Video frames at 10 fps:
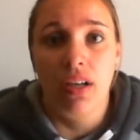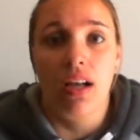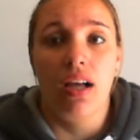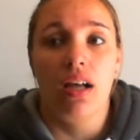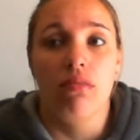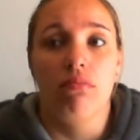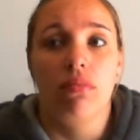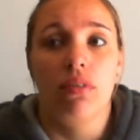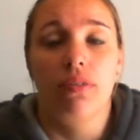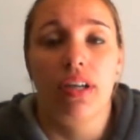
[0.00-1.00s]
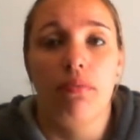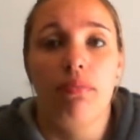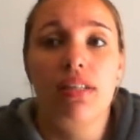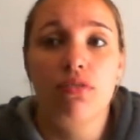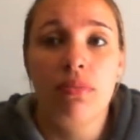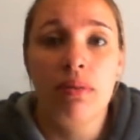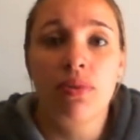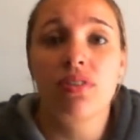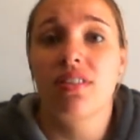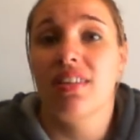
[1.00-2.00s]
Okay, please remember
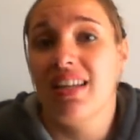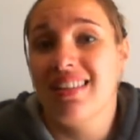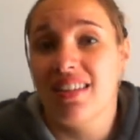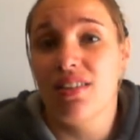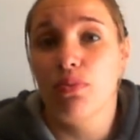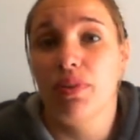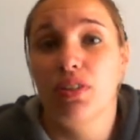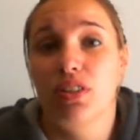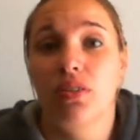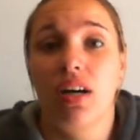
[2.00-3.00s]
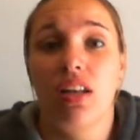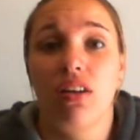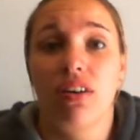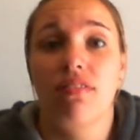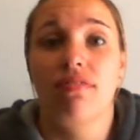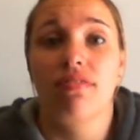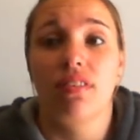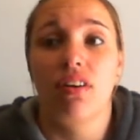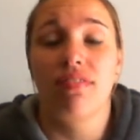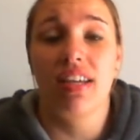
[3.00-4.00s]
also that in this we'll do a lot
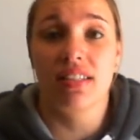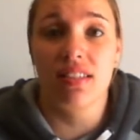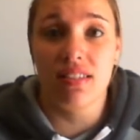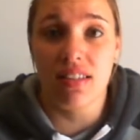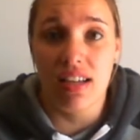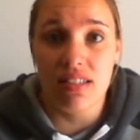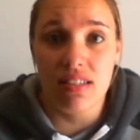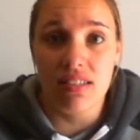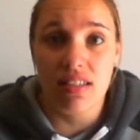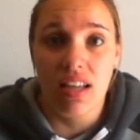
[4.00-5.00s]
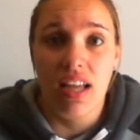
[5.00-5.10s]
of exercises,